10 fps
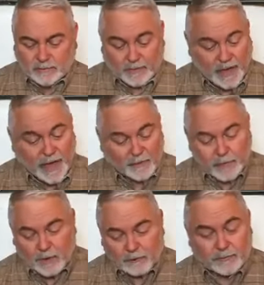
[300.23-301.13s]
God
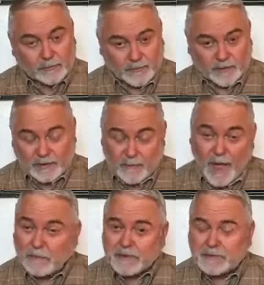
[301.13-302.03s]
wrote the
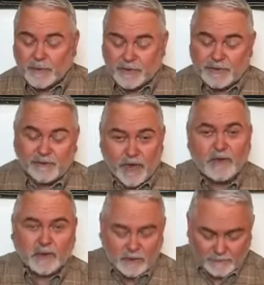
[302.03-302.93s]
commandments with his
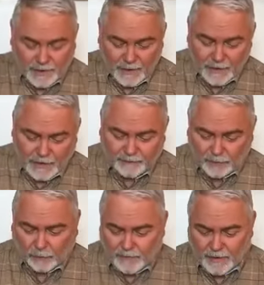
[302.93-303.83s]
finger, if
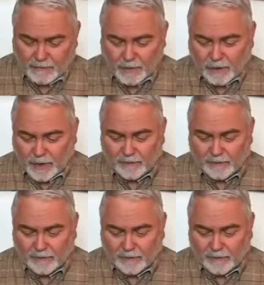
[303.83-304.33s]
you remember, on the